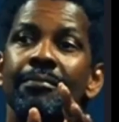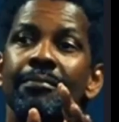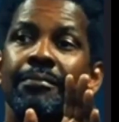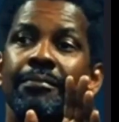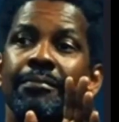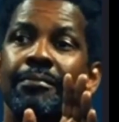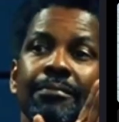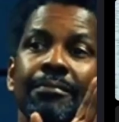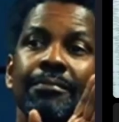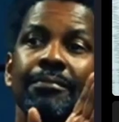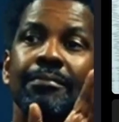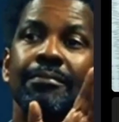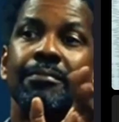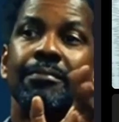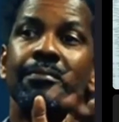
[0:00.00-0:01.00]
So it'll be
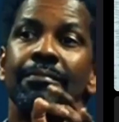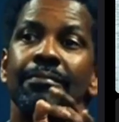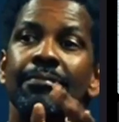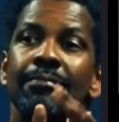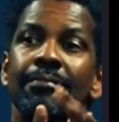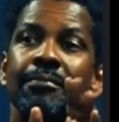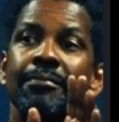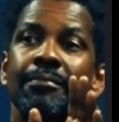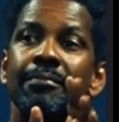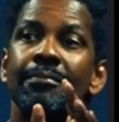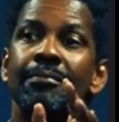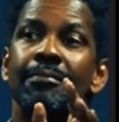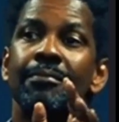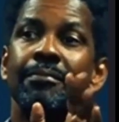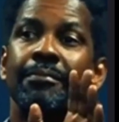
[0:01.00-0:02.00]
interesting to see
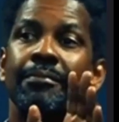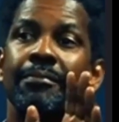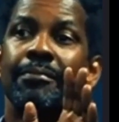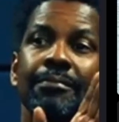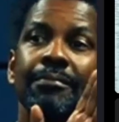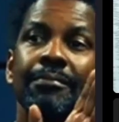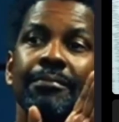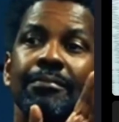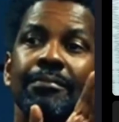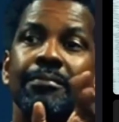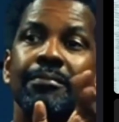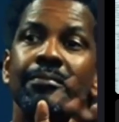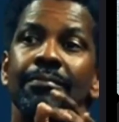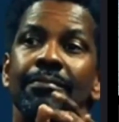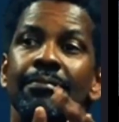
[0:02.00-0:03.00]
once this happens,
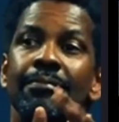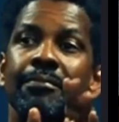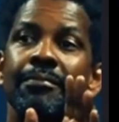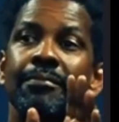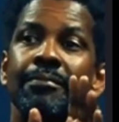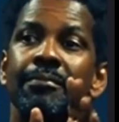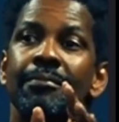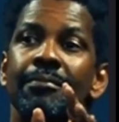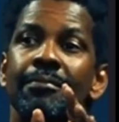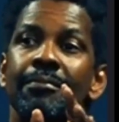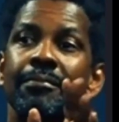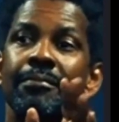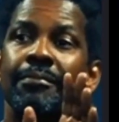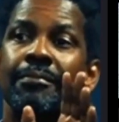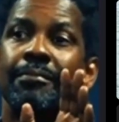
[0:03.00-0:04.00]
what happens to the price when
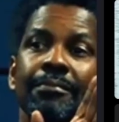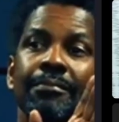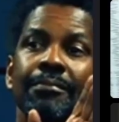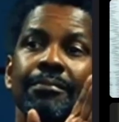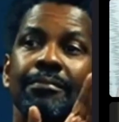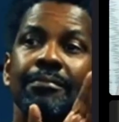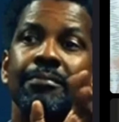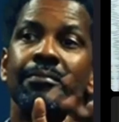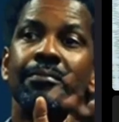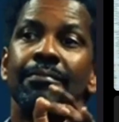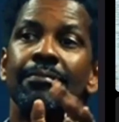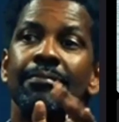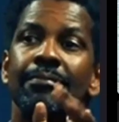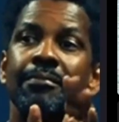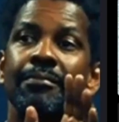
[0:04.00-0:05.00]
there's all of this new selling
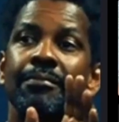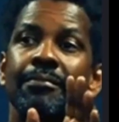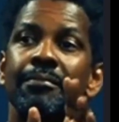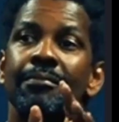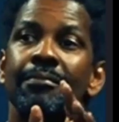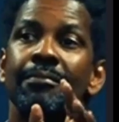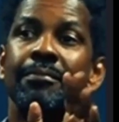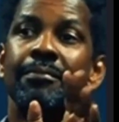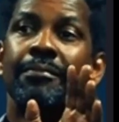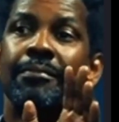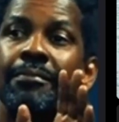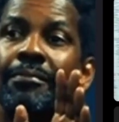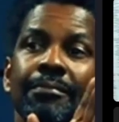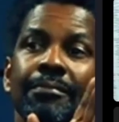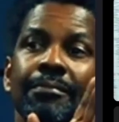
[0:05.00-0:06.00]
pressure that doesn't
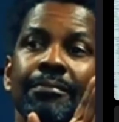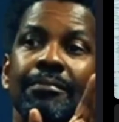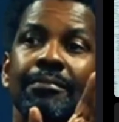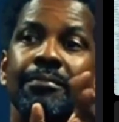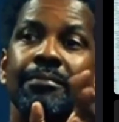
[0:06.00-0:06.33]
exist today